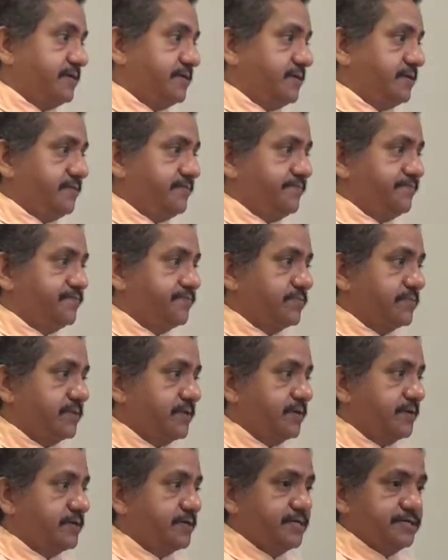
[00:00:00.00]
um,
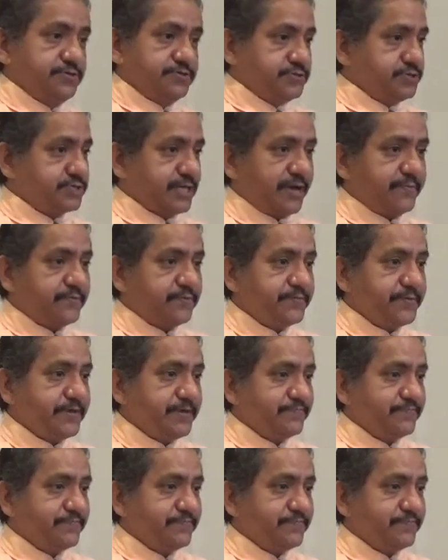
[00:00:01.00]
can you disciple me?